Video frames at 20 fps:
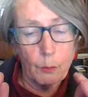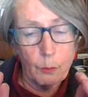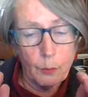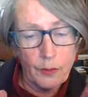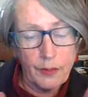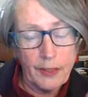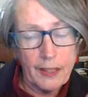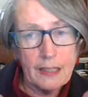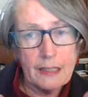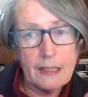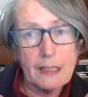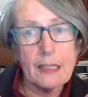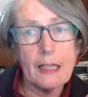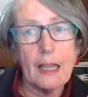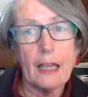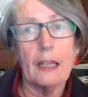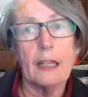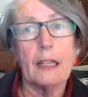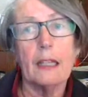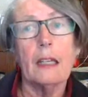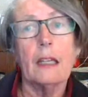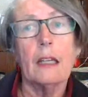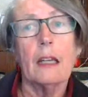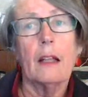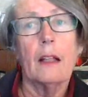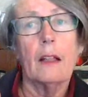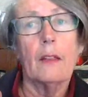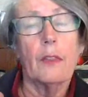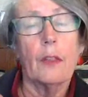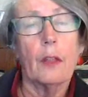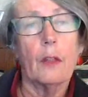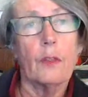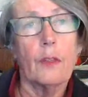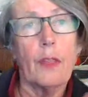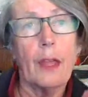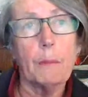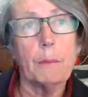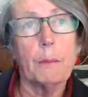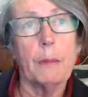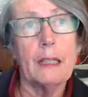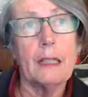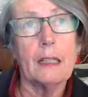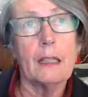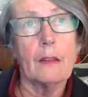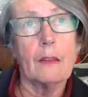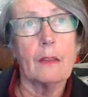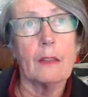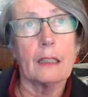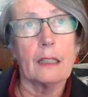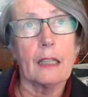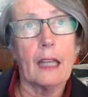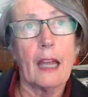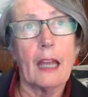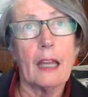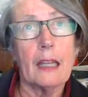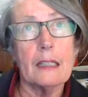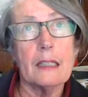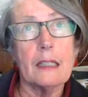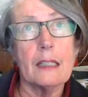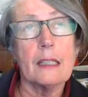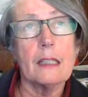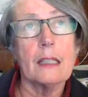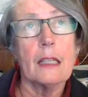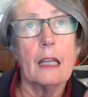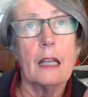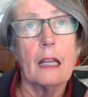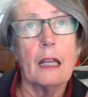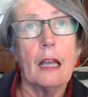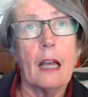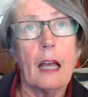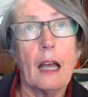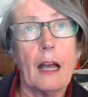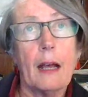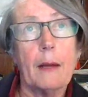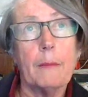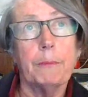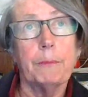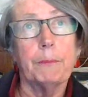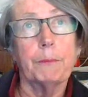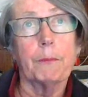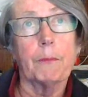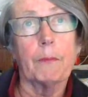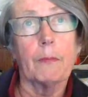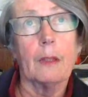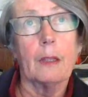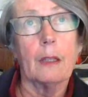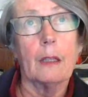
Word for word: I would then say That being the case, the